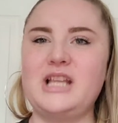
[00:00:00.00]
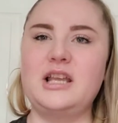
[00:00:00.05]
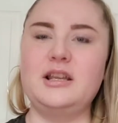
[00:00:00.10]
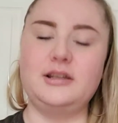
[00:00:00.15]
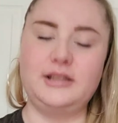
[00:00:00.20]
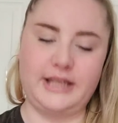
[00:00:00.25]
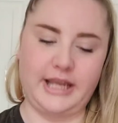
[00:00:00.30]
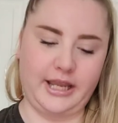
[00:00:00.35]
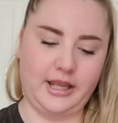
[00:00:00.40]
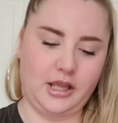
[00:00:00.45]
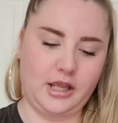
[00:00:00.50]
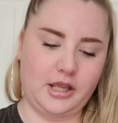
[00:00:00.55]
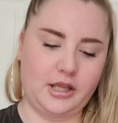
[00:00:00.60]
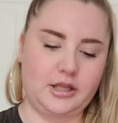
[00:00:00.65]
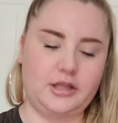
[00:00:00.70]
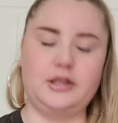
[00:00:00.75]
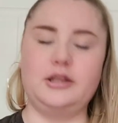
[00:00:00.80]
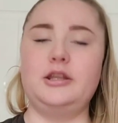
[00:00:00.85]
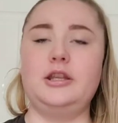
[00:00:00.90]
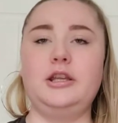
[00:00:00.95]
yeah.
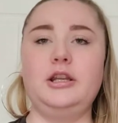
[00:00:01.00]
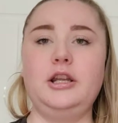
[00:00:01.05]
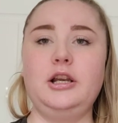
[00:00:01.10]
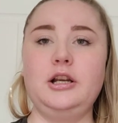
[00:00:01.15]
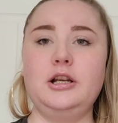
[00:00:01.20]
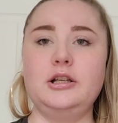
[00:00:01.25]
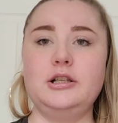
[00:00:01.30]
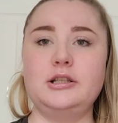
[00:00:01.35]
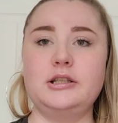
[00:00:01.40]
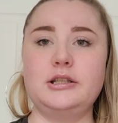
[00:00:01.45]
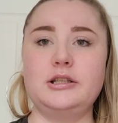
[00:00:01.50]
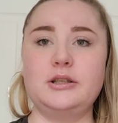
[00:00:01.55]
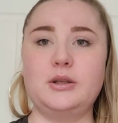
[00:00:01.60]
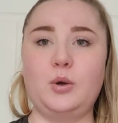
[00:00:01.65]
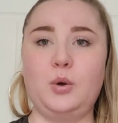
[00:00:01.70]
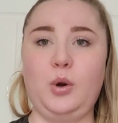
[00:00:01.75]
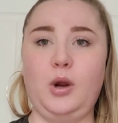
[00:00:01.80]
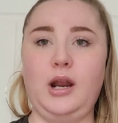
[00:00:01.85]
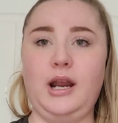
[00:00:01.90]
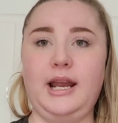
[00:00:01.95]
The Nars
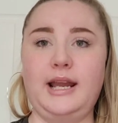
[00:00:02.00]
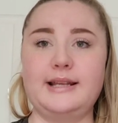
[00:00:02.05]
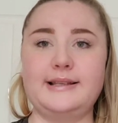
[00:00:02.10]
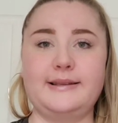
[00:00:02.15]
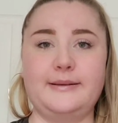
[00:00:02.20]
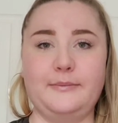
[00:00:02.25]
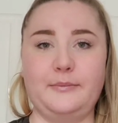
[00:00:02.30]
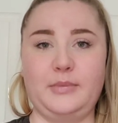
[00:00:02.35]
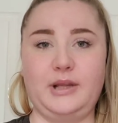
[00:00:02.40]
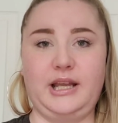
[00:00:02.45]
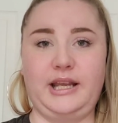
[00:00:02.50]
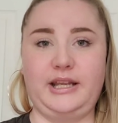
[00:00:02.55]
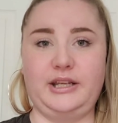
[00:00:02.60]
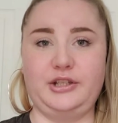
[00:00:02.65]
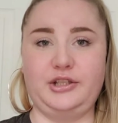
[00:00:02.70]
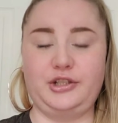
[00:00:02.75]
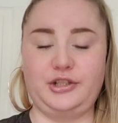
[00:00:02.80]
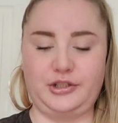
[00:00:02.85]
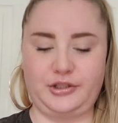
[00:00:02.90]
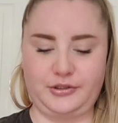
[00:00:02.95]
Orgasm Blush.